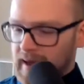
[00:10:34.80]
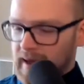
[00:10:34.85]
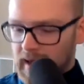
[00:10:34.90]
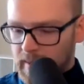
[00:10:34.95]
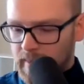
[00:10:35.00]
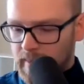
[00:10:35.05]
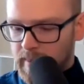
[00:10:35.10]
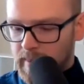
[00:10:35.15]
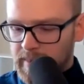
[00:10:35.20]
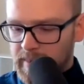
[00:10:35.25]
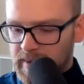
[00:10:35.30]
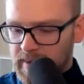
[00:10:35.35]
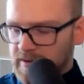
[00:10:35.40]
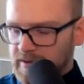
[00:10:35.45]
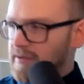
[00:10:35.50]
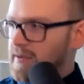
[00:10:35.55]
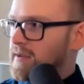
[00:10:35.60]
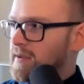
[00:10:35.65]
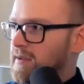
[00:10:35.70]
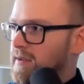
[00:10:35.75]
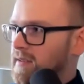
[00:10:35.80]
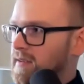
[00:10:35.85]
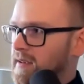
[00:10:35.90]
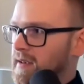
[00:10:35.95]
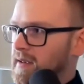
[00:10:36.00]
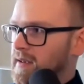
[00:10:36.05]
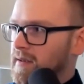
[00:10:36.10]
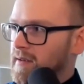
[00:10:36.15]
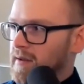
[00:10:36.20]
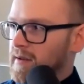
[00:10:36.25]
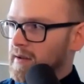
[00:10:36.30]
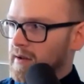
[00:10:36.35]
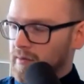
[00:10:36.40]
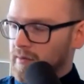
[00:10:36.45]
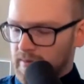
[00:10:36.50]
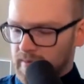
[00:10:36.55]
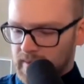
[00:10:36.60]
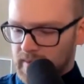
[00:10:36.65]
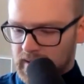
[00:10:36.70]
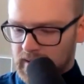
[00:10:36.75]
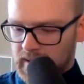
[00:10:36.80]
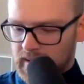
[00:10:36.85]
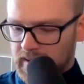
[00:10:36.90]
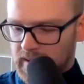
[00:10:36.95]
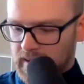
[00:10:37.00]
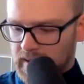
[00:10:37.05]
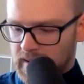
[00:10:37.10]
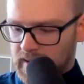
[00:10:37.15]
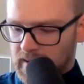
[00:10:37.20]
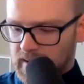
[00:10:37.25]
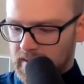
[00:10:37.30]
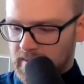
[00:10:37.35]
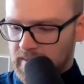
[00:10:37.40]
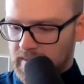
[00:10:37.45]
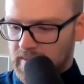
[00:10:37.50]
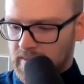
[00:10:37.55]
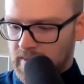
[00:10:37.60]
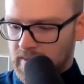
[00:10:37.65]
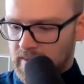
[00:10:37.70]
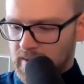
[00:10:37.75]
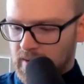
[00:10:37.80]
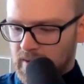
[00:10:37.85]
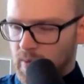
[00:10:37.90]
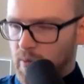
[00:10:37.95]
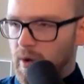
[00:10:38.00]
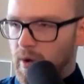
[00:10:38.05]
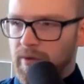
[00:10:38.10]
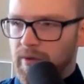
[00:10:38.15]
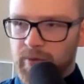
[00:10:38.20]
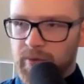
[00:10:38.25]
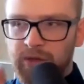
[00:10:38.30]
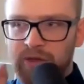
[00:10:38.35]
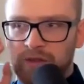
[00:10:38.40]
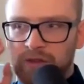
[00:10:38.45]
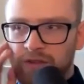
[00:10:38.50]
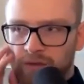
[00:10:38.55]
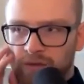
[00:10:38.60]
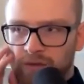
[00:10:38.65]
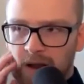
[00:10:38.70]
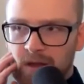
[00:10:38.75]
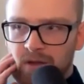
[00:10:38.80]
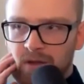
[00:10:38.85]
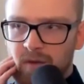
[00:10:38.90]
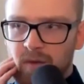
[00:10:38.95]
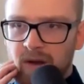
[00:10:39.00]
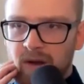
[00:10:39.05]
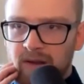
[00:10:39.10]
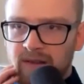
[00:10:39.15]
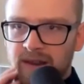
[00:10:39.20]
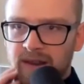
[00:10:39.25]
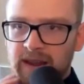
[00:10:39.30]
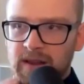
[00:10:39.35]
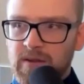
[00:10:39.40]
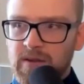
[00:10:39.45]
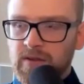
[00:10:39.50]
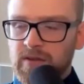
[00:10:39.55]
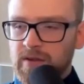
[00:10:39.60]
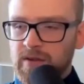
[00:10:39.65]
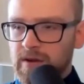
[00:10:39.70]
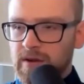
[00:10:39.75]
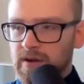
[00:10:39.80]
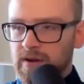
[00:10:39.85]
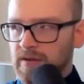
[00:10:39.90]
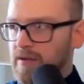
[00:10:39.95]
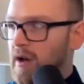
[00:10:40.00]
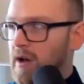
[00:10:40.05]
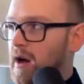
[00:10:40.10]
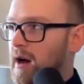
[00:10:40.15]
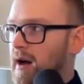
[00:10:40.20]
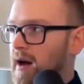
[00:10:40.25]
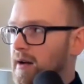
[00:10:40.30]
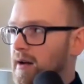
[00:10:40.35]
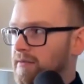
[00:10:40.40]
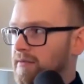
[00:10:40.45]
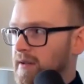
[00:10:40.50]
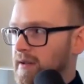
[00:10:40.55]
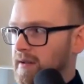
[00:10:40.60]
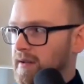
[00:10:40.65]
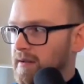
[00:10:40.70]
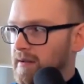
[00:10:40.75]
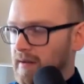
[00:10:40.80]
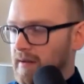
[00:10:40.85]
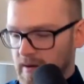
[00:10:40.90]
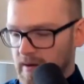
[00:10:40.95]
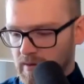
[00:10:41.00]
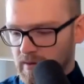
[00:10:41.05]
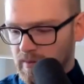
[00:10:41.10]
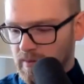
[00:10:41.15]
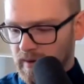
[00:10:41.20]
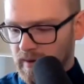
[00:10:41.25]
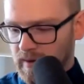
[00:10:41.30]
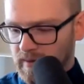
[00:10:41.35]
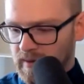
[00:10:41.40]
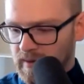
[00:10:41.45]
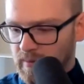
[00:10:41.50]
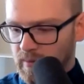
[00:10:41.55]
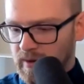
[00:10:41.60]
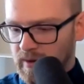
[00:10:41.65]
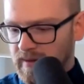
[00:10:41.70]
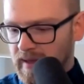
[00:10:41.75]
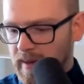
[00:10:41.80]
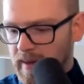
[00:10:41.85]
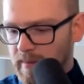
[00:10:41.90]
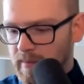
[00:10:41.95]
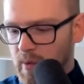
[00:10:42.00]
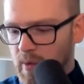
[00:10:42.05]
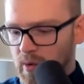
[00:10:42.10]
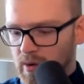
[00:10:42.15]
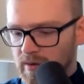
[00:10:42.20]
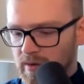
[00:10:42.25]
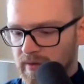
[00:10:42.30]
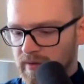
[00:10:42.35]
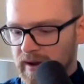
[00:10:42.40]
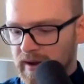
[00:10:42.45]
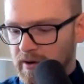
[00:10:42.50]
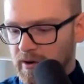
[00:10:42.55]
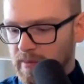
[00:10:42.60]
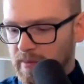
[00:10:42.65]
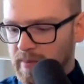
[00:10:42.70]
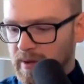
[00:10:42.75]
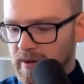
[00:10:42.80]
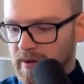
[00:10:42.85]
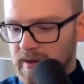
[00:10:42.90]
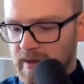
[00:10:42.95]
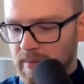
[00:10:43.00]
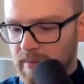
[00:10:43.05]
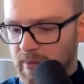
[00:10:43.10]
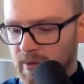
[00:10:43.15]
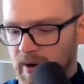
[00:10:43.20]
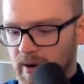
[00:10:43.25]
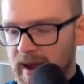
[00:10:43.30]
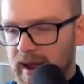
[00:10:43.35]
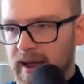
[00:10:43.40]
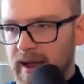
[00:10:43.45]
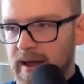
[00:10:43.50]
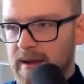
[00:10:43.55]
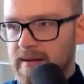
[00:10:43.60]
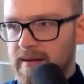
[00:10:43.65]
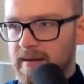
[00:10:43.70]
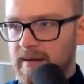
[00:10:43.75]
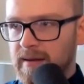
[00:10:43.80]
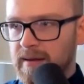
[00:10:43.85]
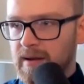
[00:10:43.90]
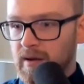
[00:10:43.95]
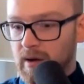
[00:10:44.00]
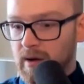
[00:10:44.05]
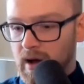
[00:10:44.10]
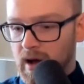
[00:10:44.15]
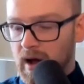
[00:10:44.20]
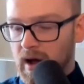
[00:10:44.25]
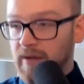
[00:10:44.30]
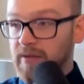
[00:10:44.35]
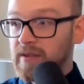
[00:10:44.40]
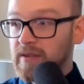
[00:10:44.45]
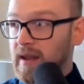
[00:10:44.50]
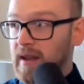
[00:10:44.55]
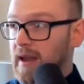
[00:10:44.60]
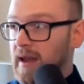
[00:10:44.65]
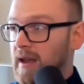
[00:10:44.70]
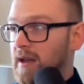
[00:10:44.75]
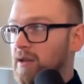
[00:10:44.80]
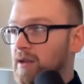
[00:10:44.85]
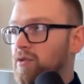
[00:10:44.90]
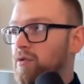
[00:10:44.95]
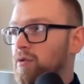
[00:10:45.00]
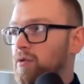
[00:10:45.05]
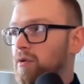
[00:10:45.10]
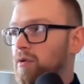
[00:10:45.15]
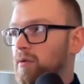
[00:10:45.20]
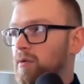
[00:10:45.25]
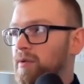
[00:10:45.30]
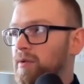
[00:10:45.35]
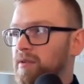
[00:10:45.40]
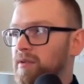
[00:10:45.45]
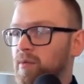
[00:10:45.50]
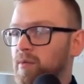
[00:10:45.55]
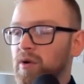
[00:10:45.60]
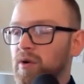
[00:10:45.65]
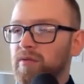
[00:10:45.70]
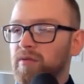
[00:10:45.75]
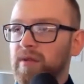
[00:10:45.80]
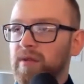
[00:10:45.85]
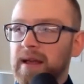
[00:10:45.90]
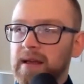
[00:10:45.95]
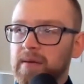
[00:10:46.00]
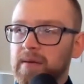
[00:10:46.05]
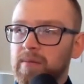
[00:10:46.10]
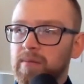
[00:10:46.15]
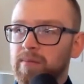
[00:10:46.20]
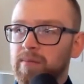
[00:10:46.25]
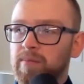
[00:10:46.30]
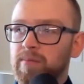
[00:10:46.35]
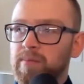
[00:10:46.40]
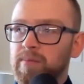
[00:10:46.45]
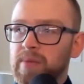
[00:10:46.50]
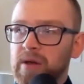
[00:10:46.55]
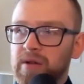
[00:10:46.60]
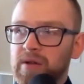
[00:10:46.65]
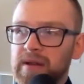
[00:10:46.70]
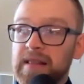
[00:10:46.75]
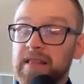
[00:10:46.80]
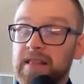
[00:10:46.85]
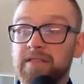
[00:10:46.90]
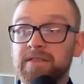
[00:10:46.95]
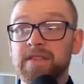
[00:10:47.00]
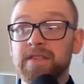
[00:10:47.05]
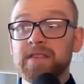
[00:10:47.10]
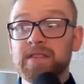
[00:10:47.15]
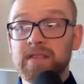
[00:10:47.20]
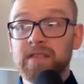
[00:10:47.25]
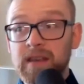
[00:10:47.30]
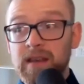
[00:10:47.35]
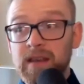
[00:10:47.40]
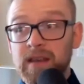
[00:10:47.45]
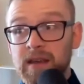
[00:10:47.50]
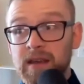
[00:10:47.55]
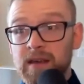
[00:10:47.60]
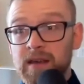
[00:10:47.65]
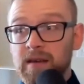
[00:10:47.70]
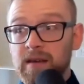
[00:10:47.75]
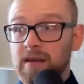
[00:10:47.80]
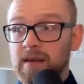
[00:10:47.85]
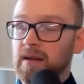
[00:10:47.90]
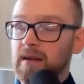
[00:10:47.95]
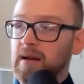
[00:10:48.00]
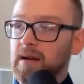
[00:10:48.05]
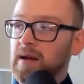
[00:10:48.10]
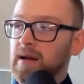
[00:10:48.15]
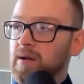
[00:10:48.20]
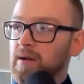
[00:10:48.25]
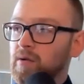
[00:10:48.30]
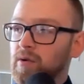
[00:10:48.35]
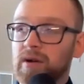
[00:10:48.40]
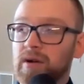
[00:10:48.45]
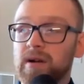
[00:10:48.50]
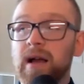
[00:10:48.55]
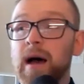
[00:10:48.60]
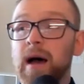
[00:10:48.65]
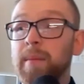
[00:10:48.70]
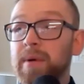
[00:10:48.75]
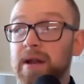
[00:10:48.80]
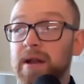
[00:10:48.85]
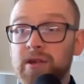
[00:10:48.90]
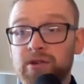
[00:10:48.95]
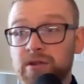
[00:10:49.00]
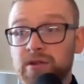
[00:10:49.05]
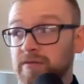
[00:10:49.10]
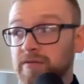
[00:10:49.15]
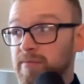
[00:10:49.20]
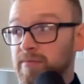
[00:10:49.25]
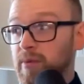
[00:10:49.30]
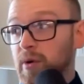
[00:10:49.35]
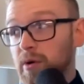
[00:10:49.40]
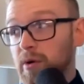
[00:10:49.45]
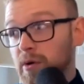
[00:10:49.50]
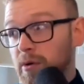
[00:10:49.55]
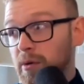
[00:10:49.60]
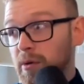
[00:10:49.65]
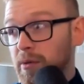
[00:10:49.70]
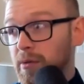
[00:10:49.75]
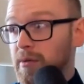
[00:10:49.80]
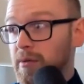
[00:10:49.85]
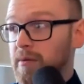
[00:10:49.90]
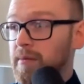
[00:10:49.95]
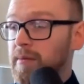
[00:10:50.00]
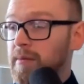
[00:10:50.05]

Yeah, I'm interested to see, you know, like you know, what the strategy was taking those 2 years off, and you know, was that more of like her building the brand, you know, off stage, or was it more of like building the physique, or a combination of both?